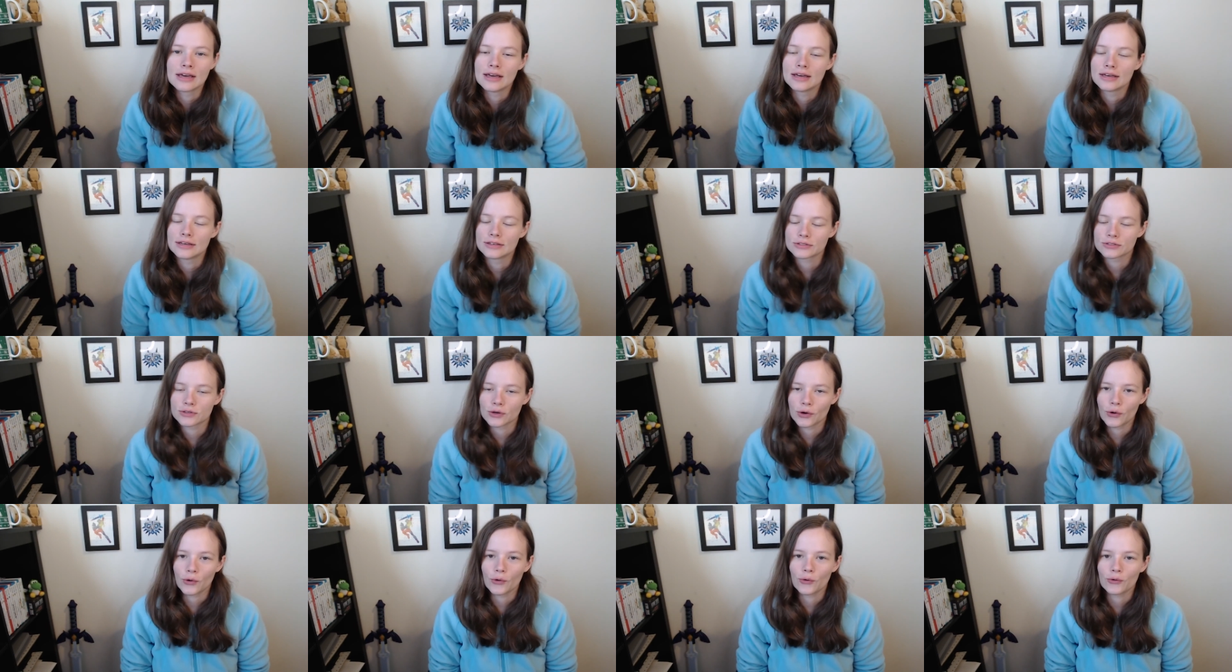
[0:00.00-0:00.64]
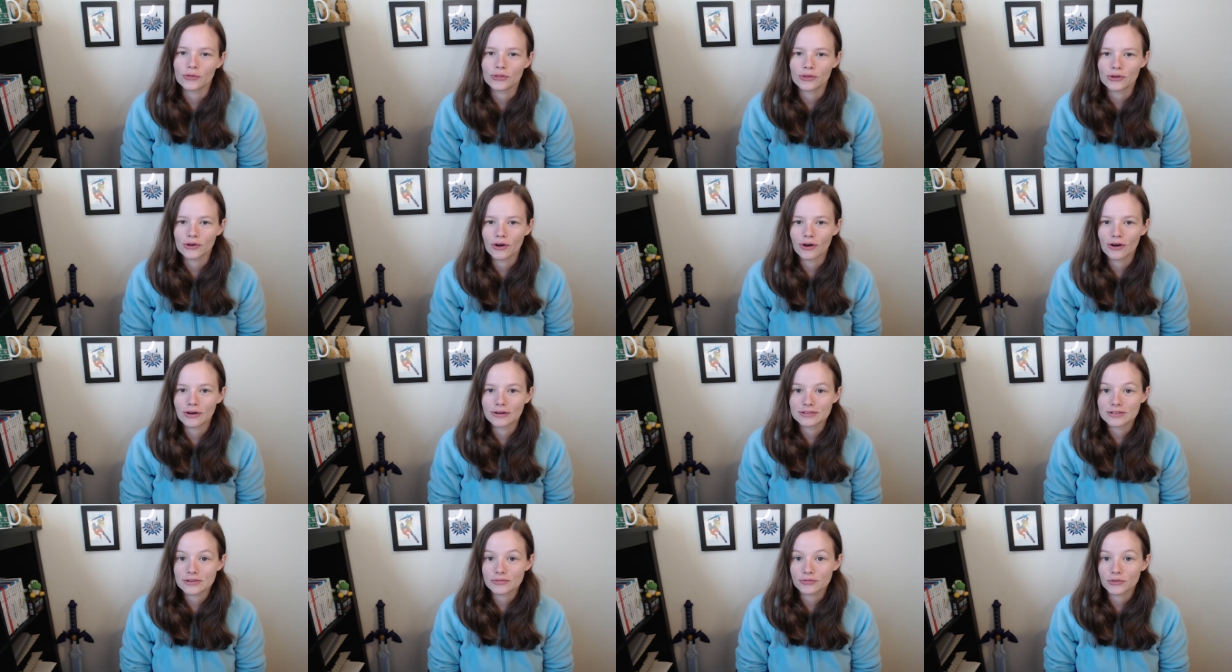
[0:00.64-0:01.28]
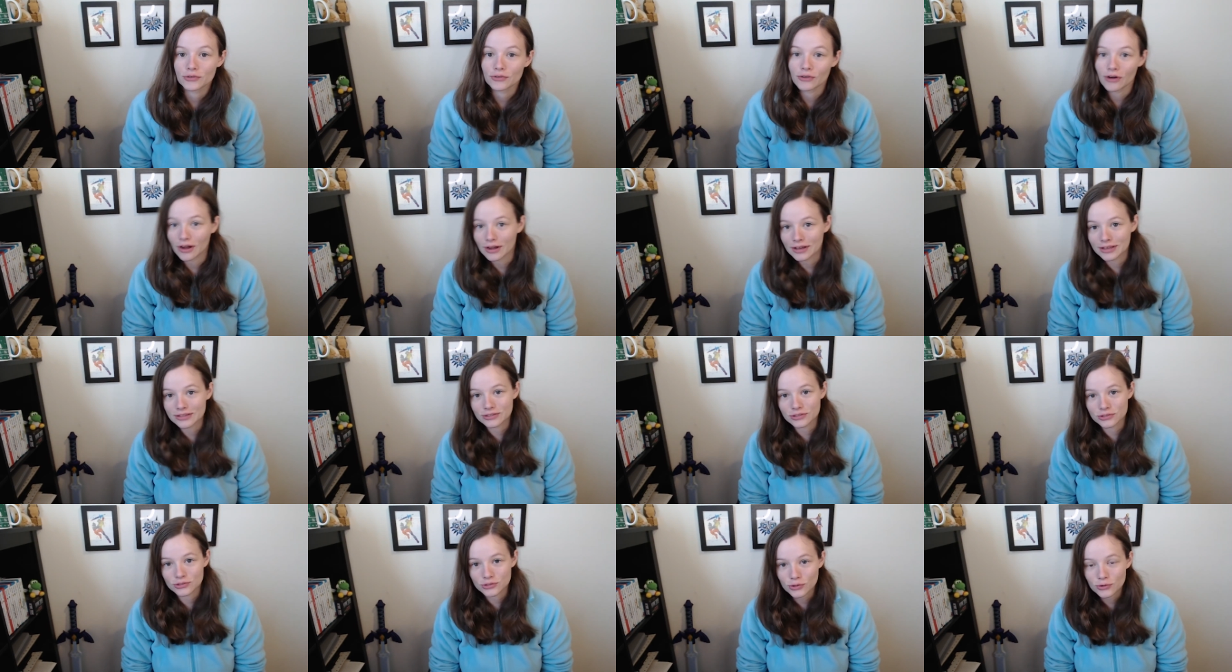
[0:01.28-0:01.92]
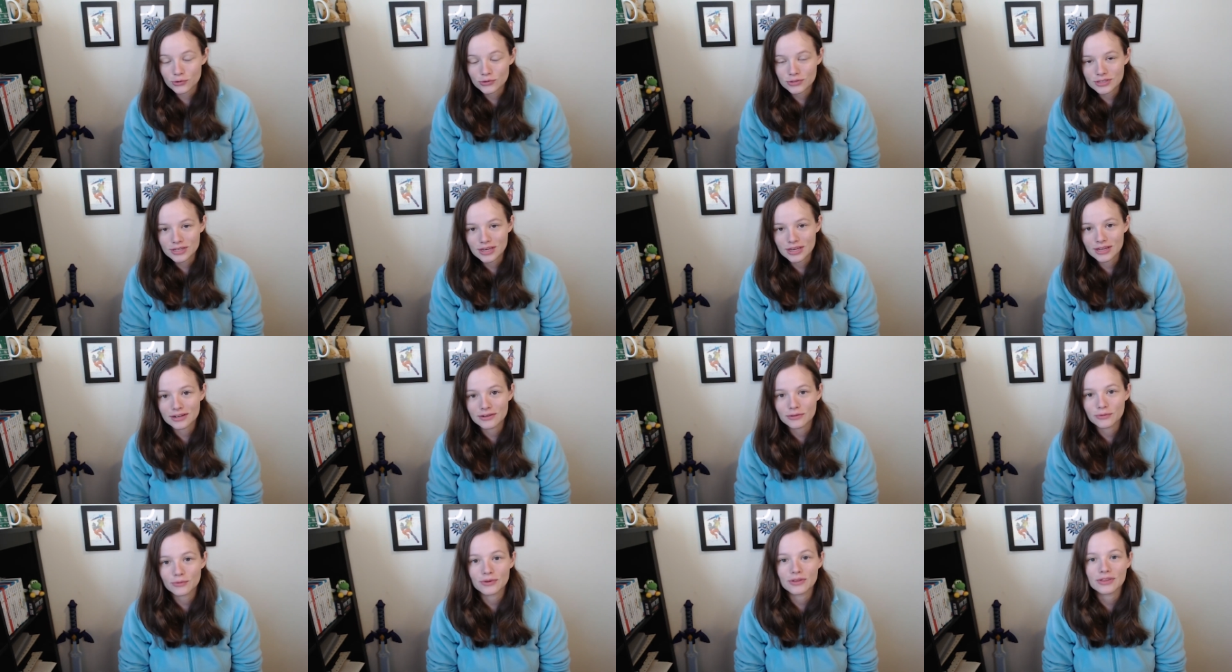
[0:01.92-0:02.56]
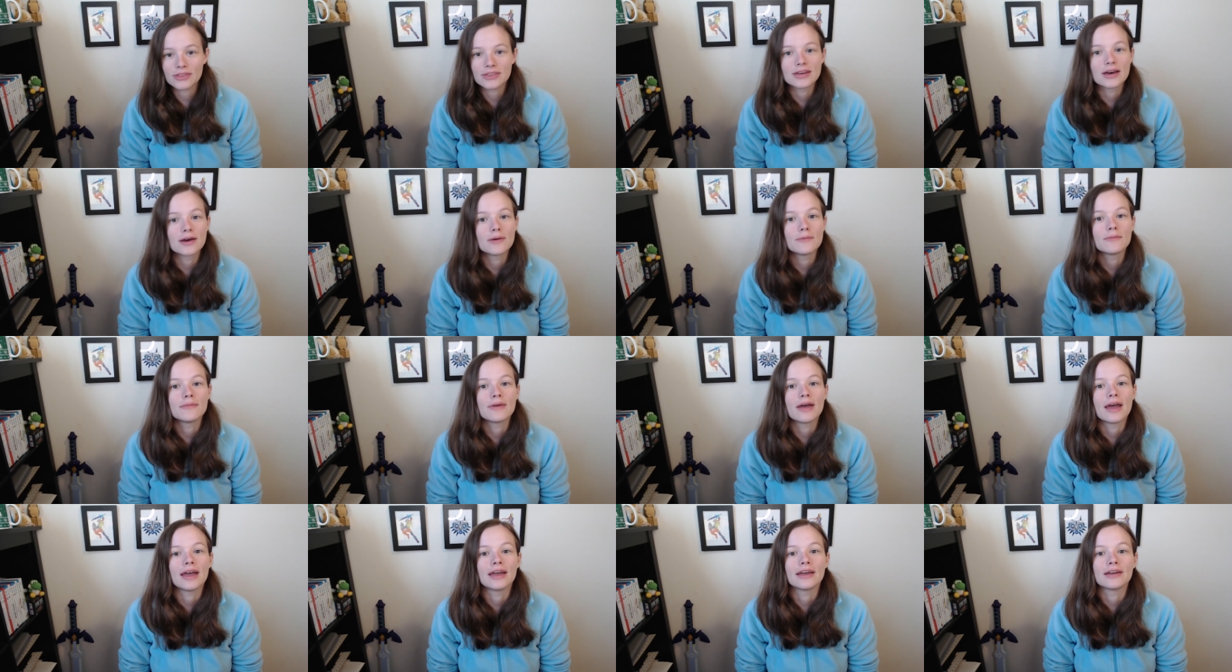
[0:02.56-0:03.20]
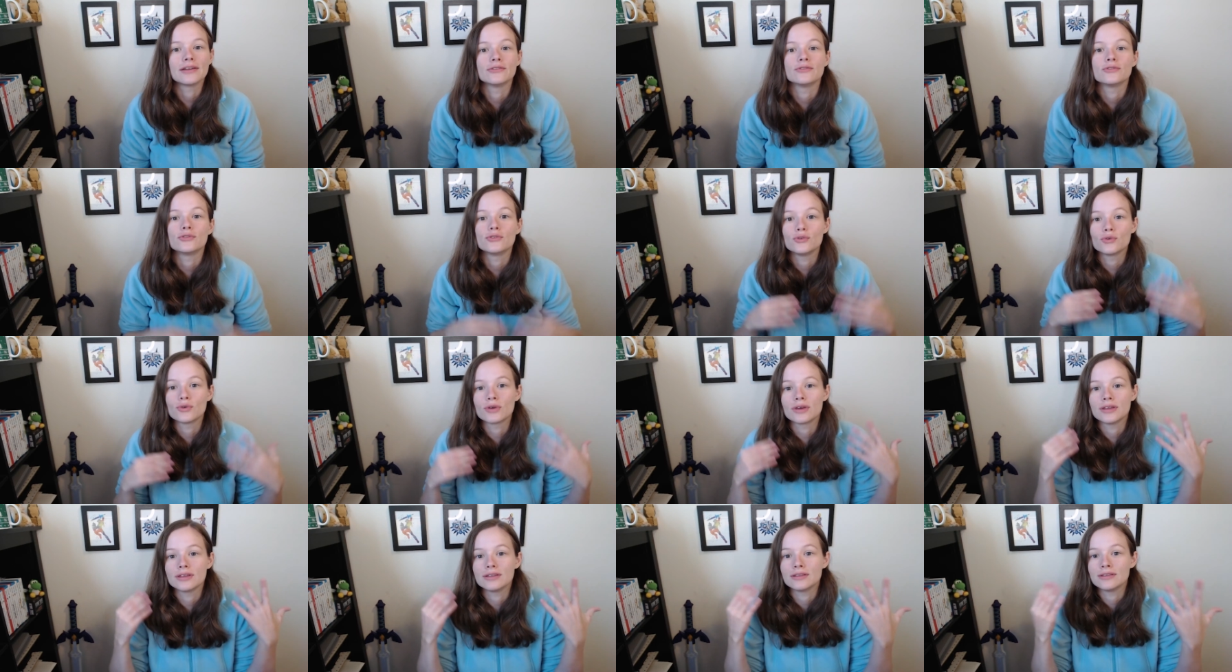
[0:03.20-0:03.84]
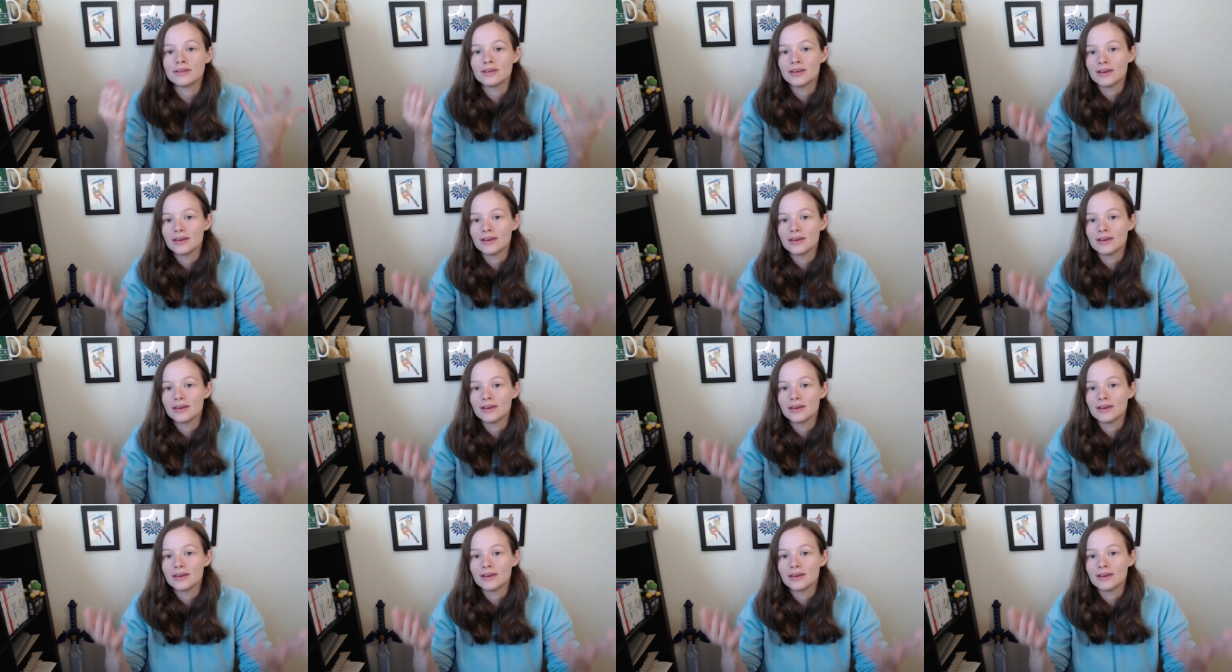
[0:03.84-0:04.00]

So there are different rockets associated with them, and you can